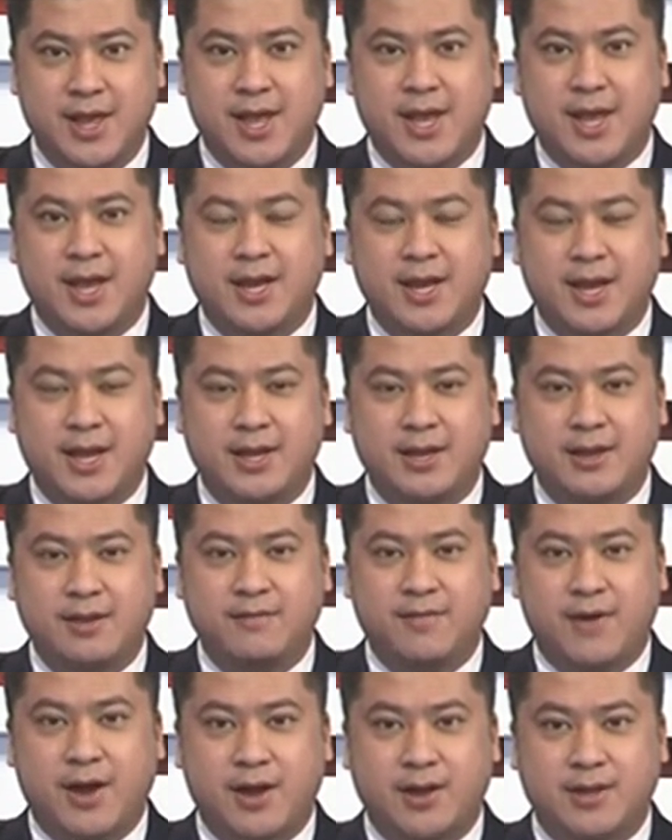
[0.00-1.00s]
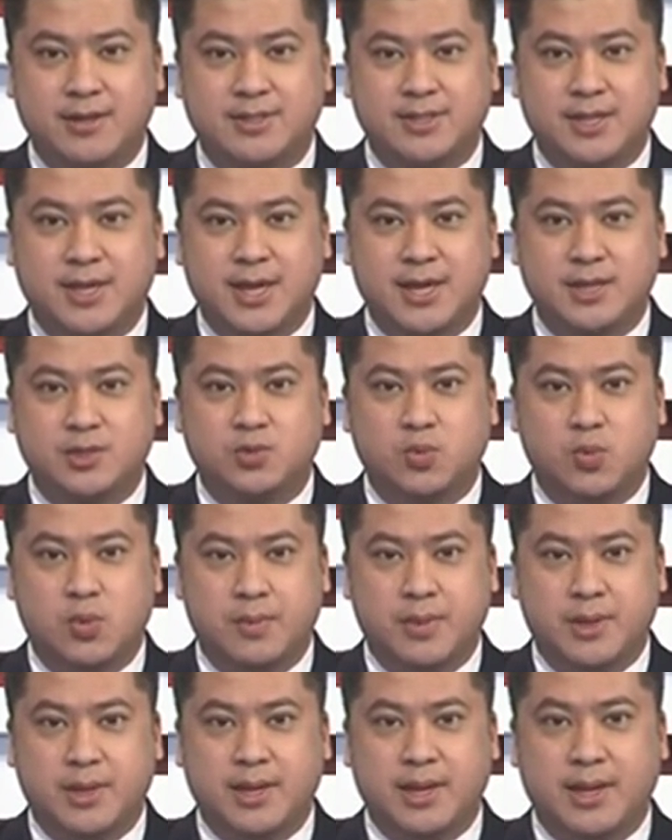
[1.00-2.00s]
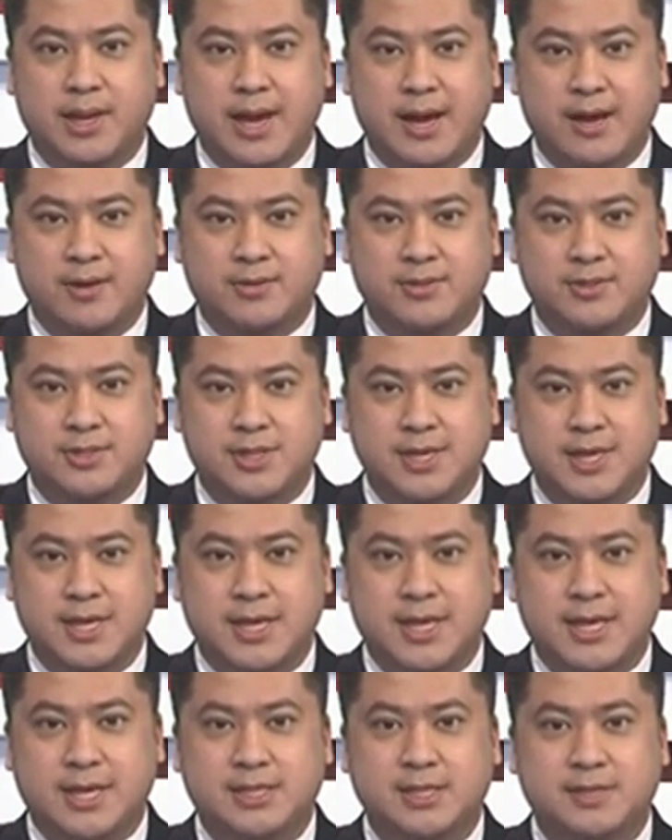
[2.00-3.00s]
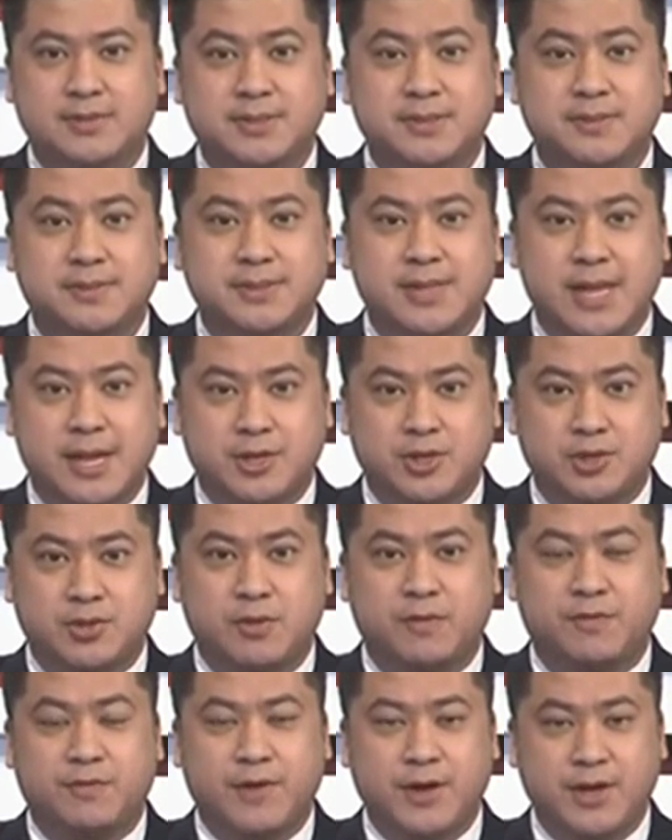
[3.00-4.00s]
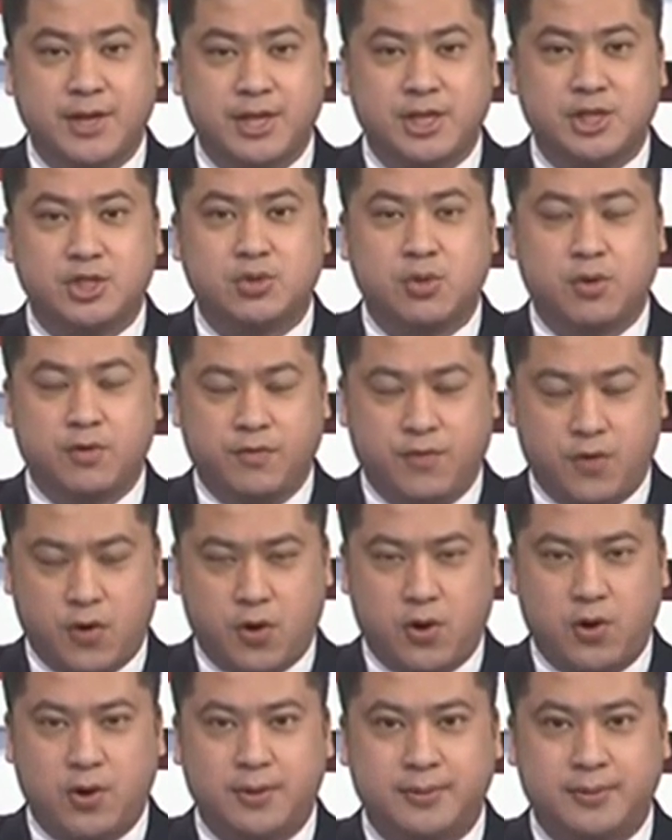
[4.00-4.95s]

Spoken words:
and ending violence against women in Laos is a substantial funding shortfall.